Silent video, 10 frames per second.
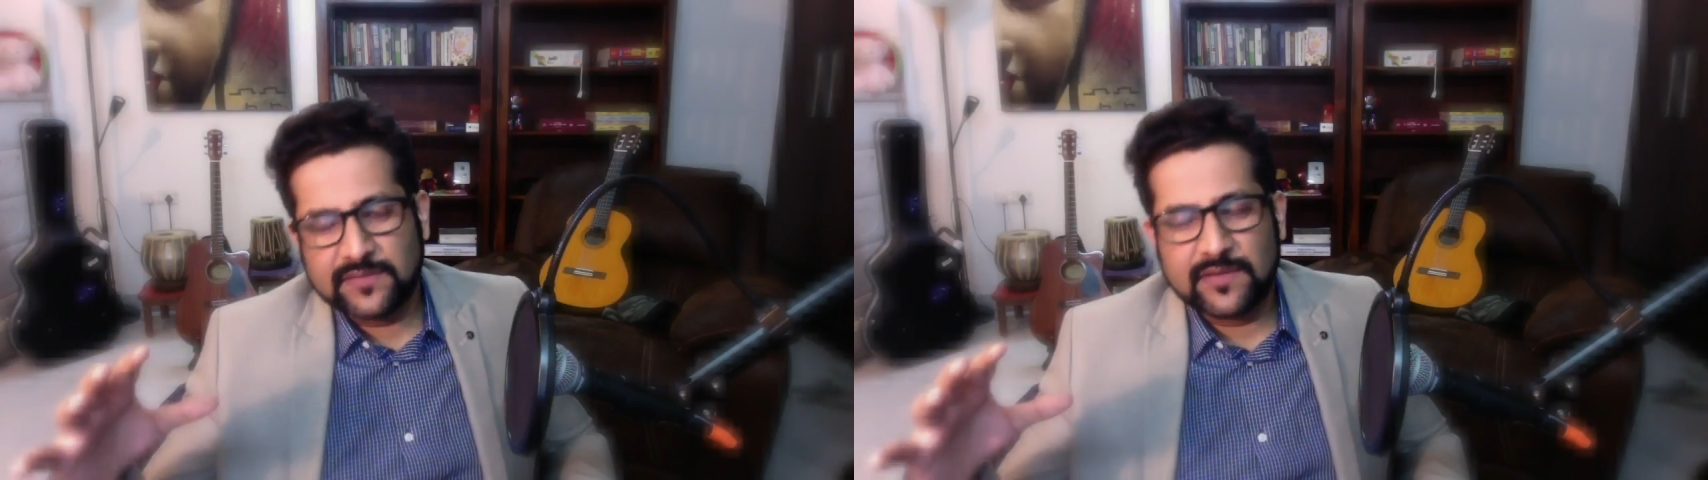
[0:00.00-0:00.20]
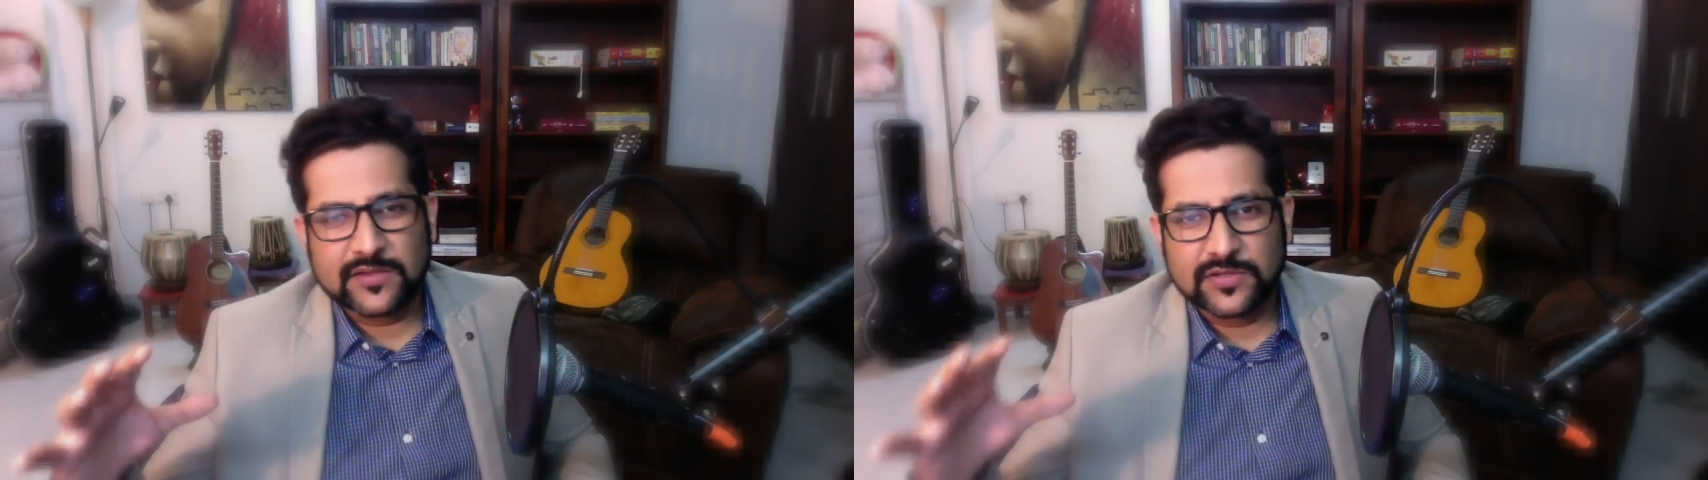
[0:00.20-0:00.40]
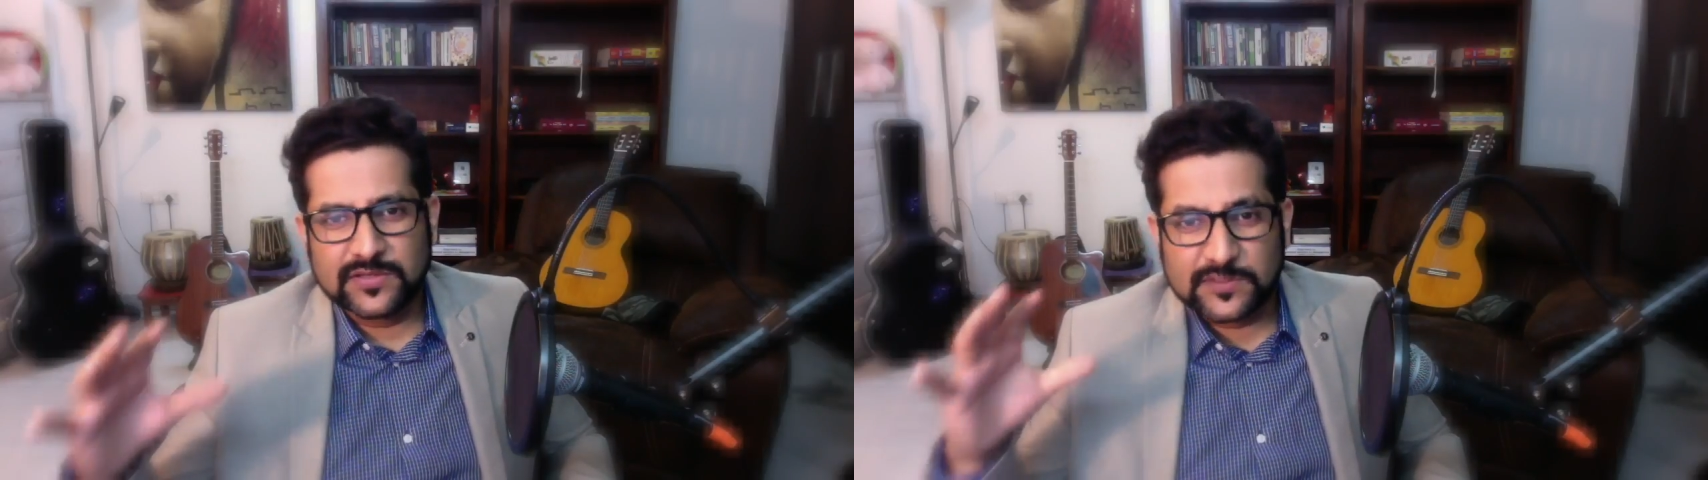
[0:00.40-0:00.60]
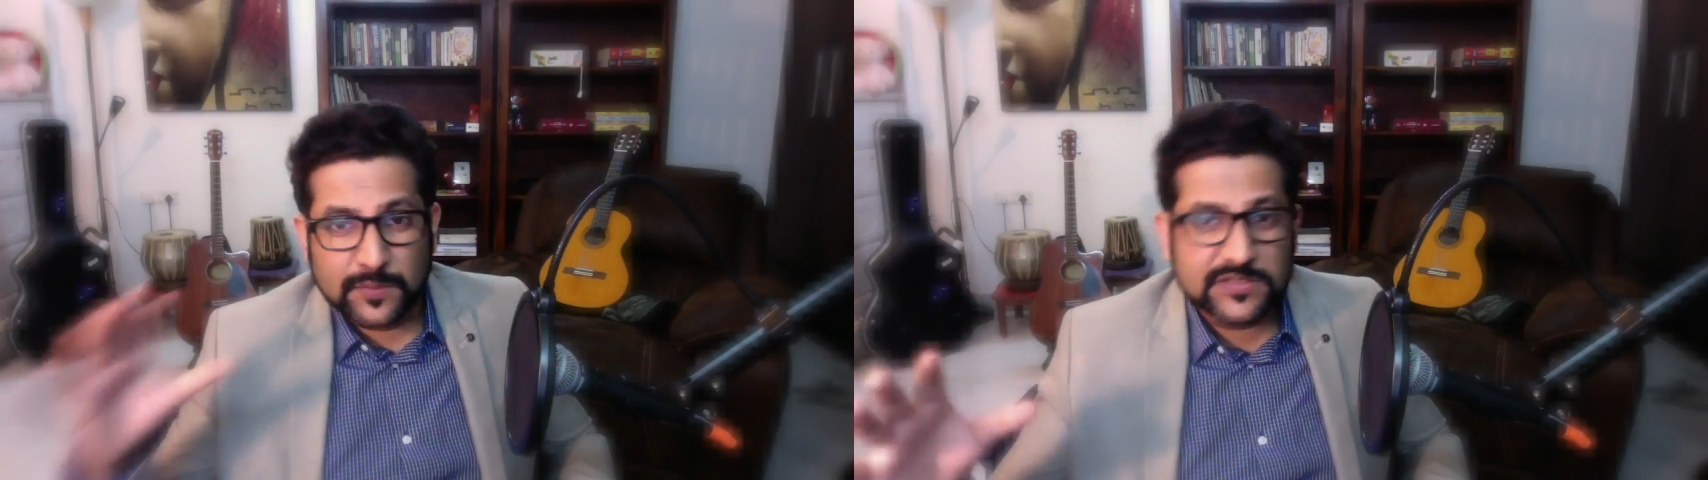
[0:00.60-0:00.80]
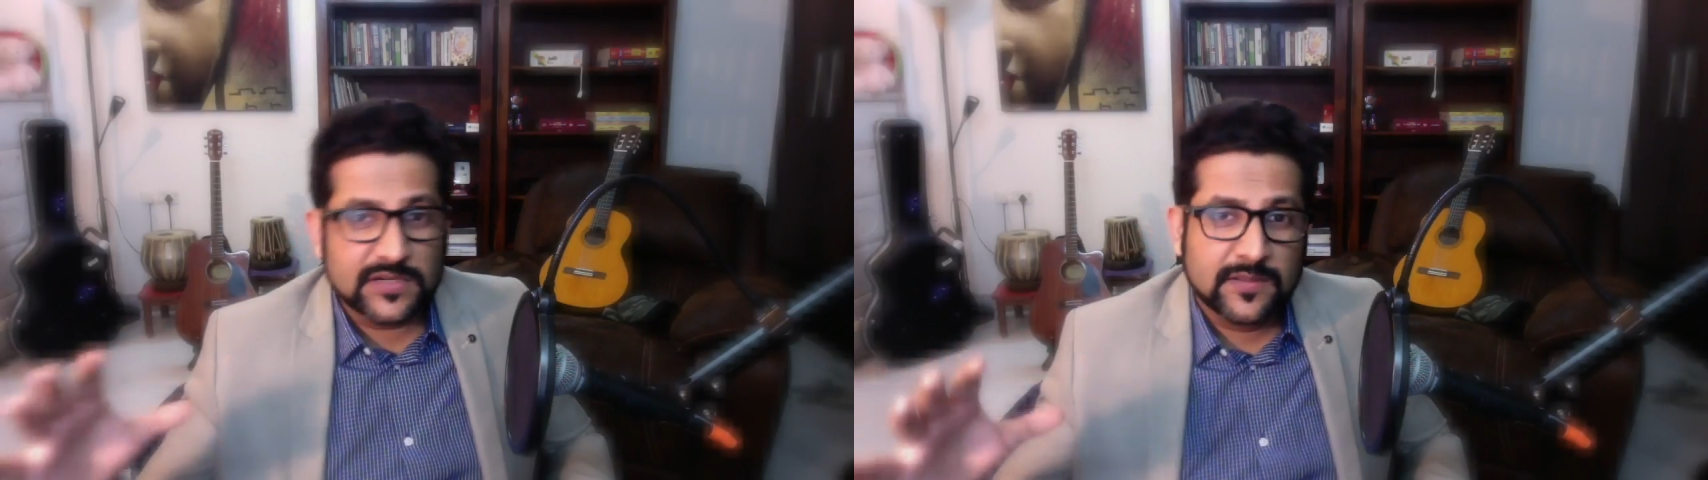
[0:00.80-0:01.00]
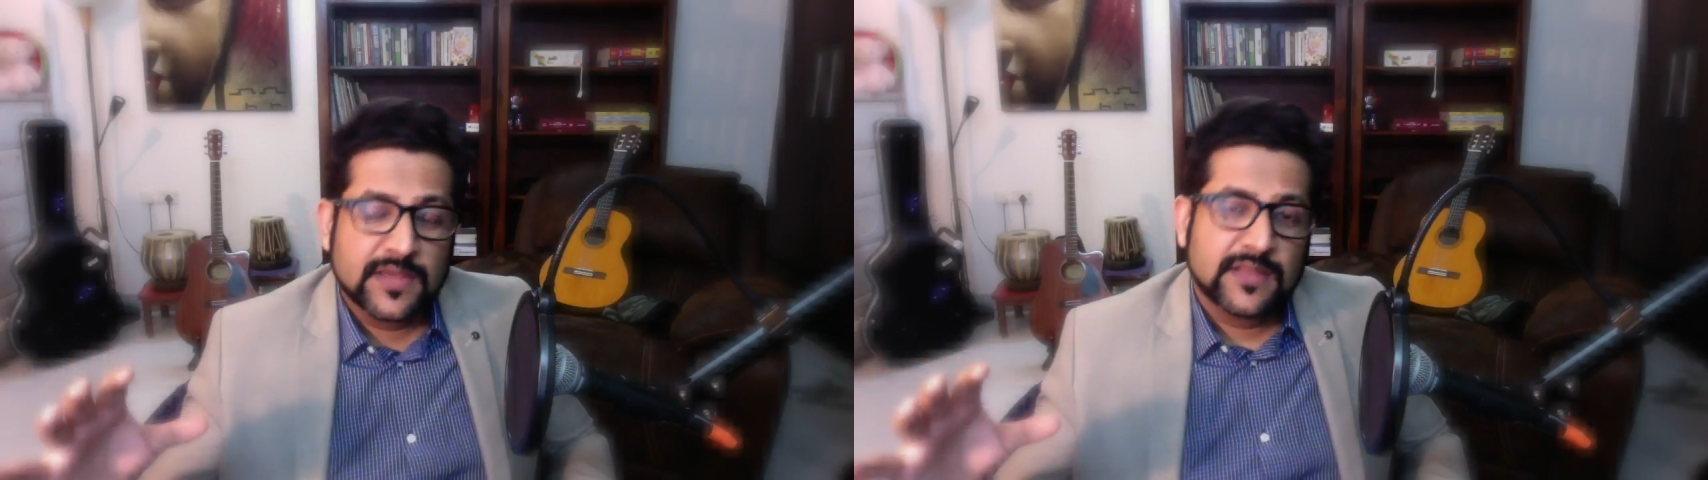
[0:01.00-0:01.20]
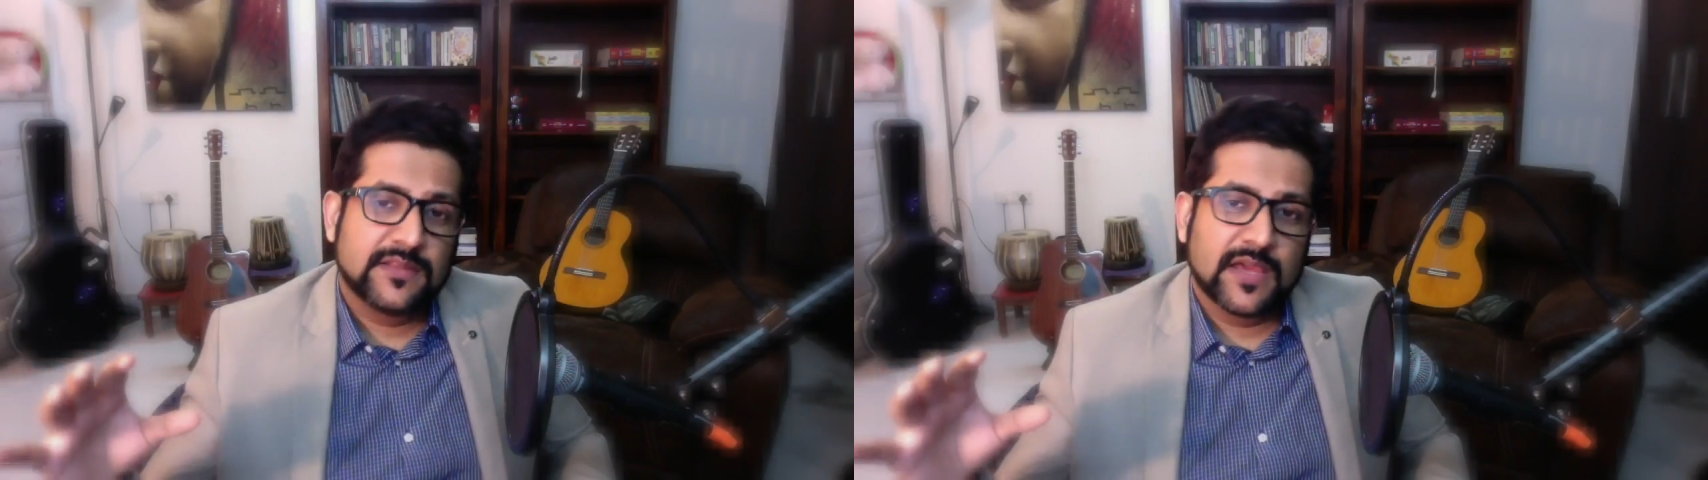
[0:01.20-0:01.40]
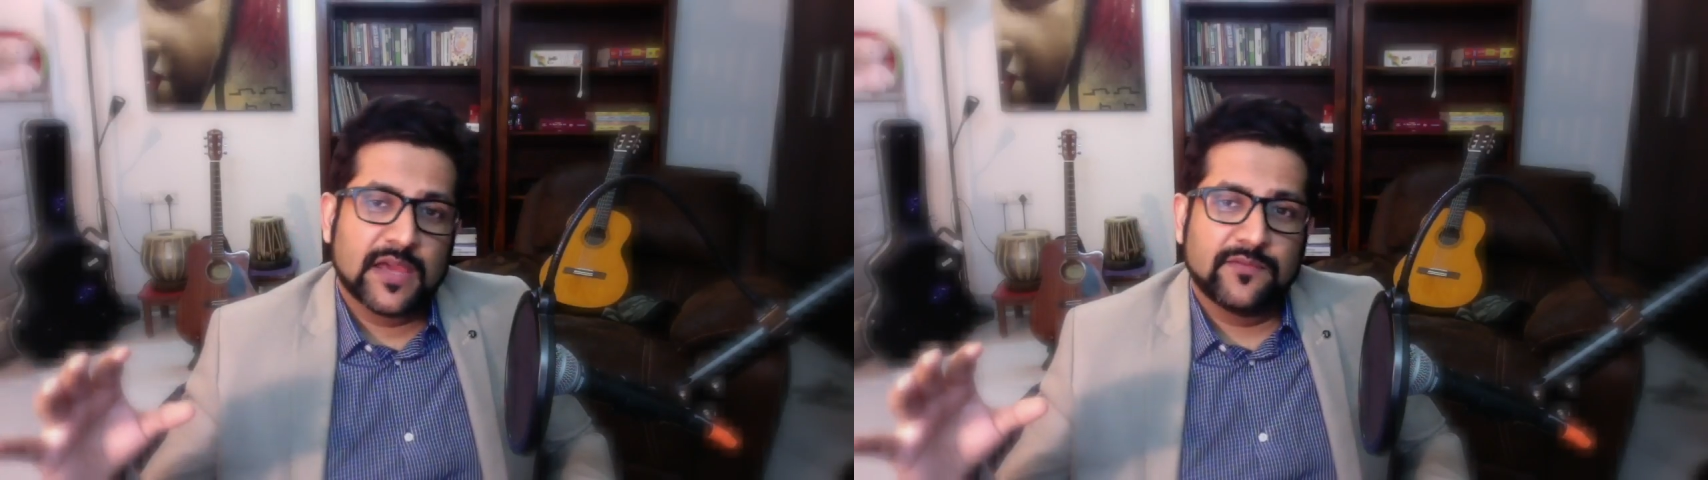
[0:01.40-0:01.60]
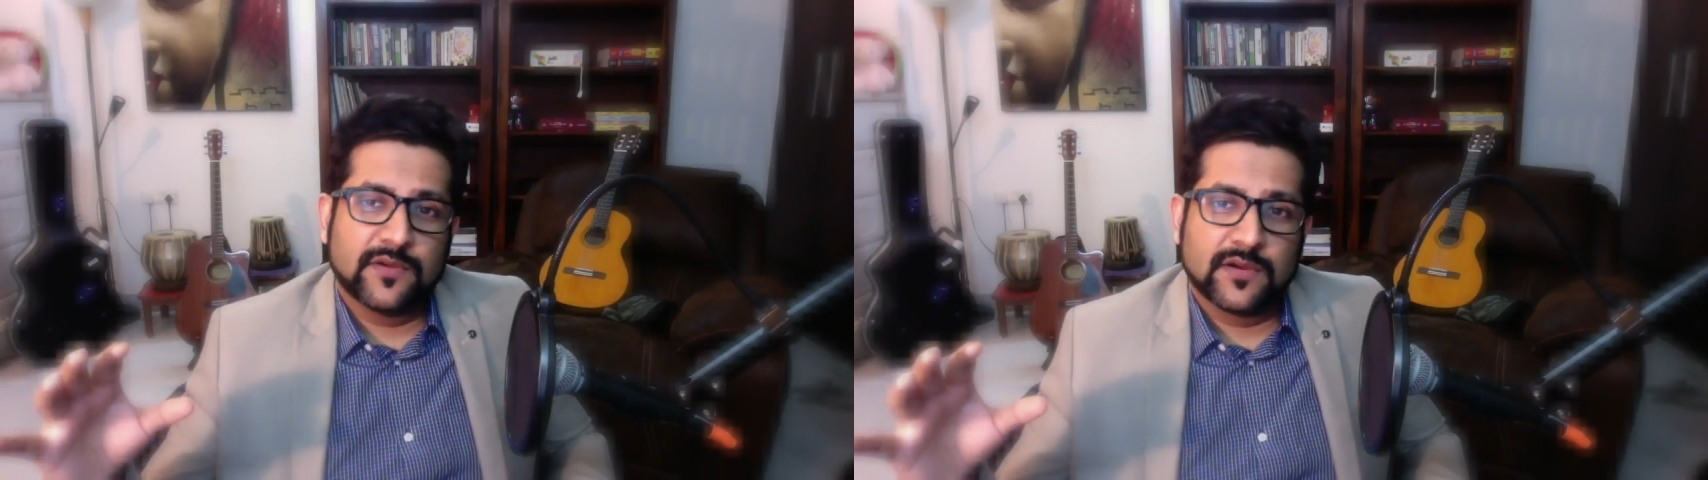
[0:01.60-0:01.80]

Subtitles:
actually in this budget They have